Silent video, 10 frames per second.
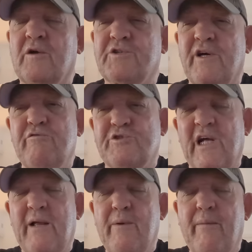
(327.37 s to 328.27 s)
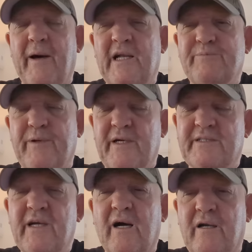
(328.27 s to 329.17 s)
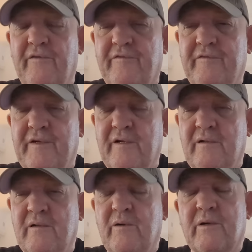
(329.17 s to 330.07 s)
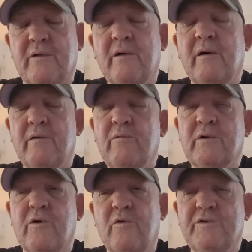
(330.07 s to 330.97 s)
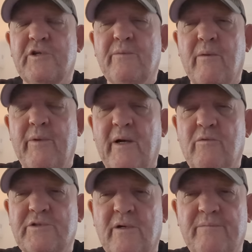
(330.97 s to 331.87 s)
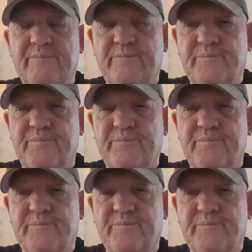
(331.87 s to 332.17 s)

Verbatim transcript: So he was telling me about this Peter Sutcliffe, yeah? I am, God, well, go on, tell me about it. What's up?